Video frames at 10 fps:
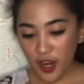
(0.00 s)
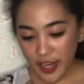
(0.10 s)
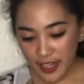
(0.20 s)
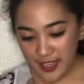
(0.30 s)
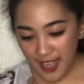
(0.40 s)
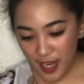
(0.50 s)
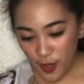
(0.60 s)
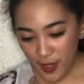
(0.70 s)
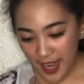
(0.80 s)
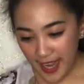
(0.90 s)
card tayo,
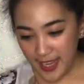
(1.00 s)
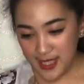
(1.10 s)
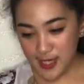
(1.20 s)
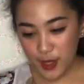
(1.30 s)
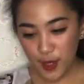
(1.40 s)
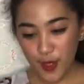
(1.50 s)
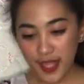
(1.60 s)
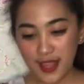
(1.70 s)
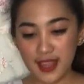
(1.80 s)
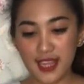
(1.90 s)
guys. Look
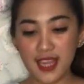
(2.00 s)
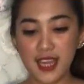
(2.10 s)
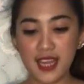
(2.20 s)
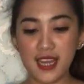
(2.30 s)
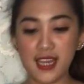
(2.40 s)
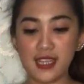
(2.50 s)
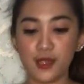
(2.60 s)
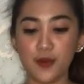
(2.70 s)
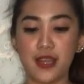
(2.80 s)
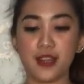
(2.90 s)
at this.
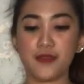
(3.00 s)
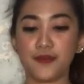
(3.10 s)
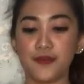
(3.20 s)
Wait.